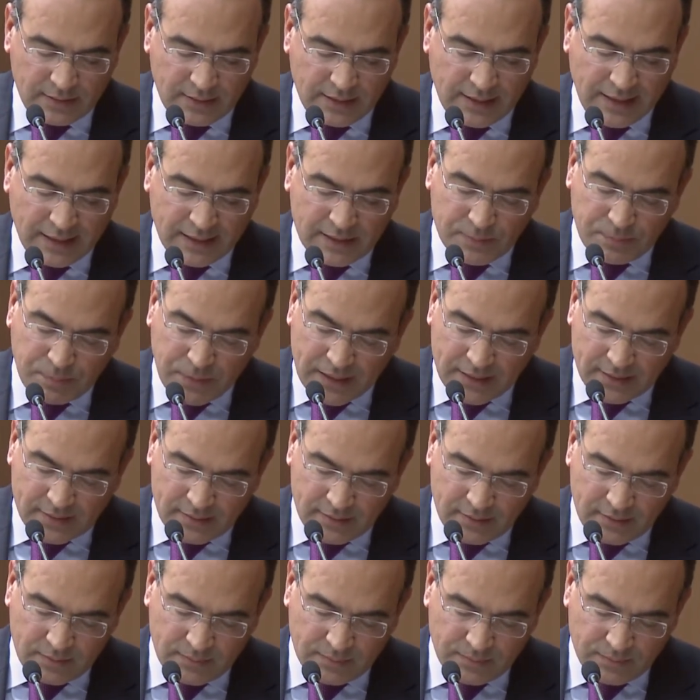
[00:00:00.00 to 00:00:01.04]

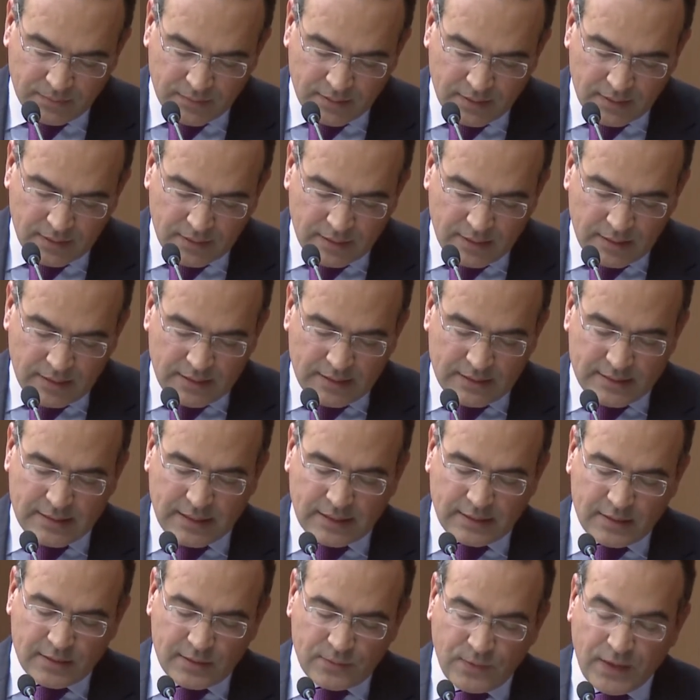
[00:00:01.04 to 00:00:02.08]
expressed
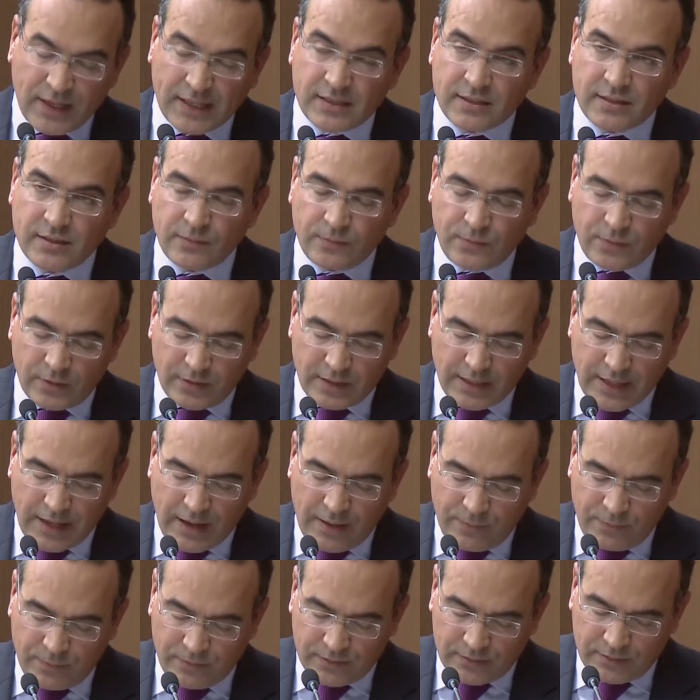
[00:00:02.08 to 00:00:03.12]
satisfaction for the
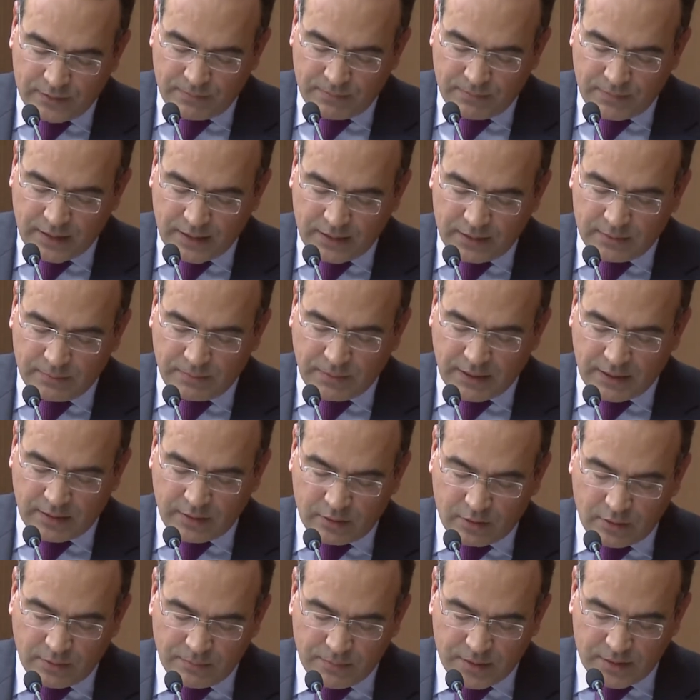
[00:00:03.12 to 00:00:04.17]
effort made by the
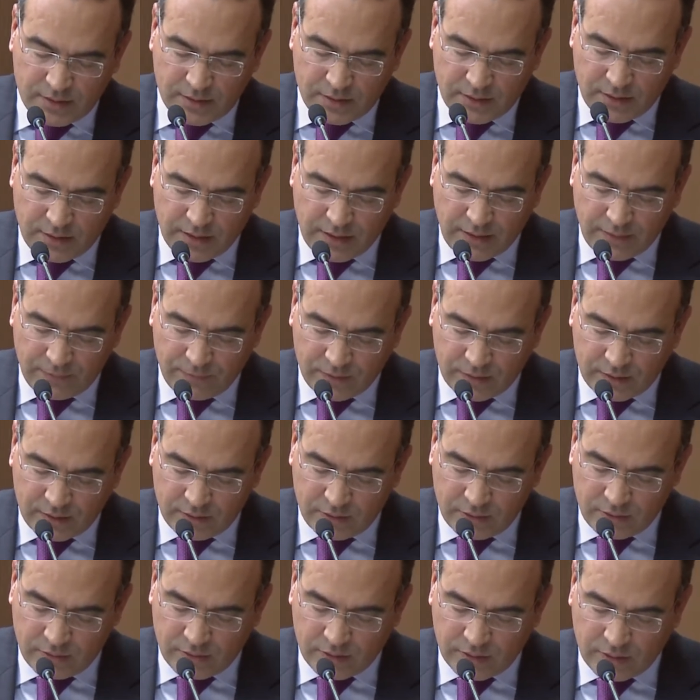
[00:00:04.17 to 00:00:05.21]
Commission, the African
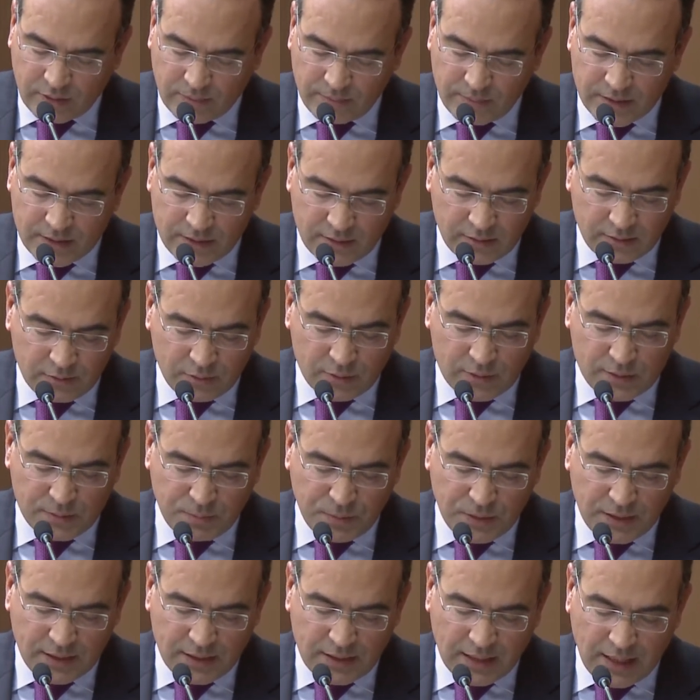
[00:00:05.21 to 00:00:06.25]
Union Commission, to
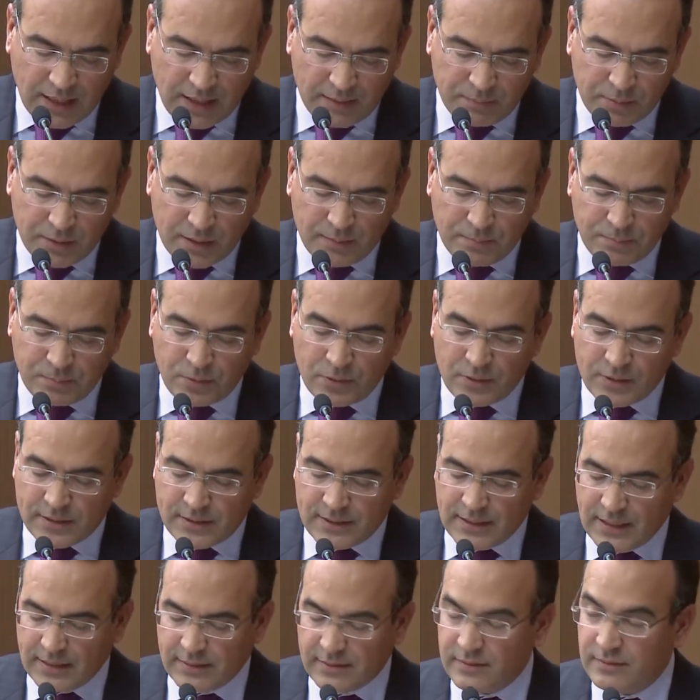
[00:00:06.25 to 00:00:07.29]
speed up the
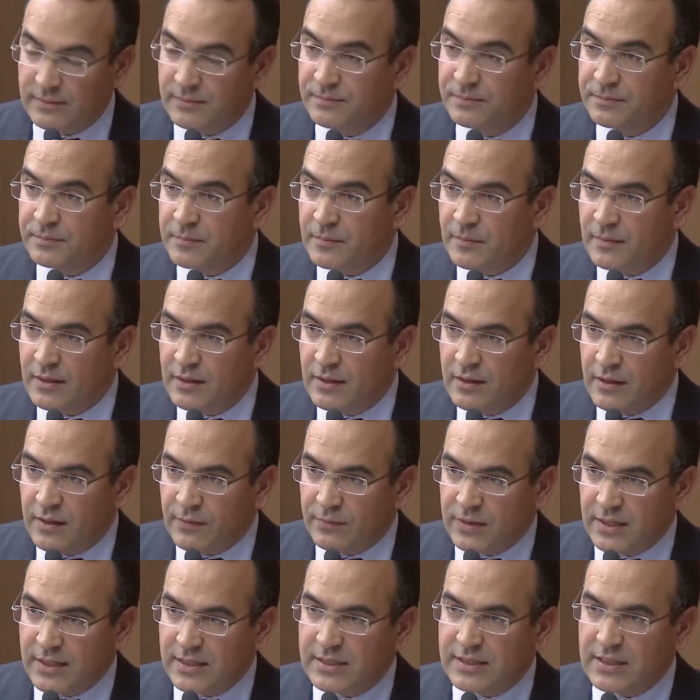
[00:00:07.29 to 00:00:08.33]
process
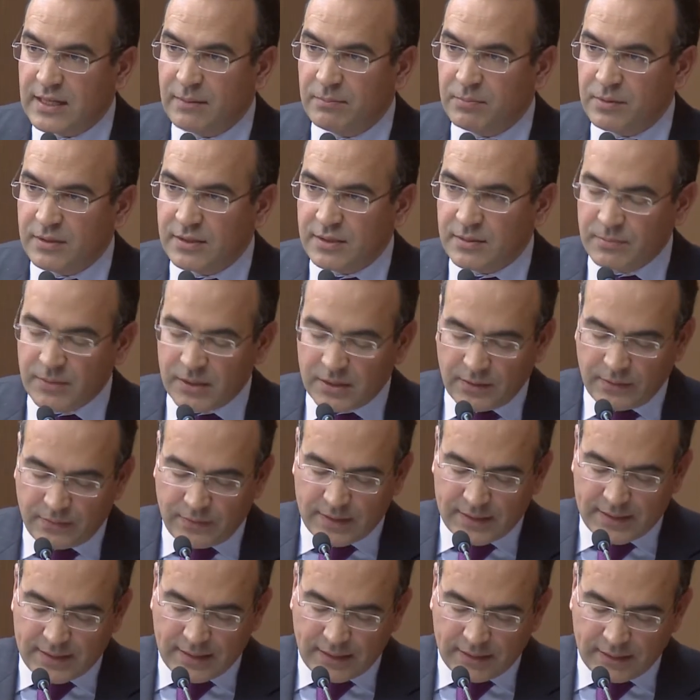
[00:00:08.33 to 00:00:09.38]
of the establishment of
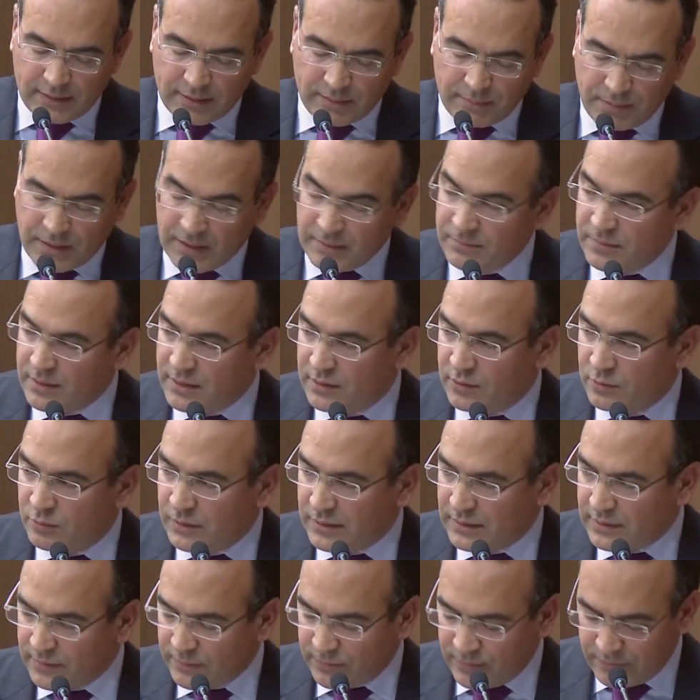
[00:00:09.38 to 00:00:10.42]
the center by
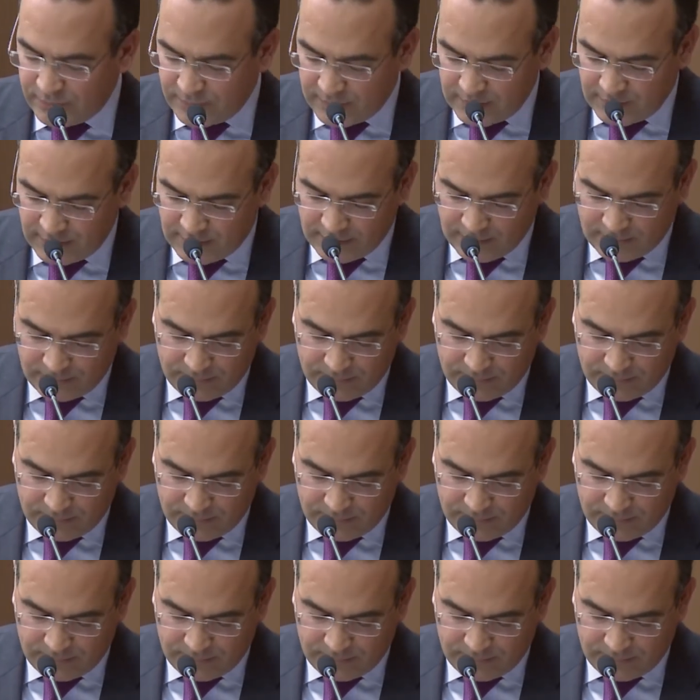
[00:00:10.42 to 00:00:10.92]
mid-2015.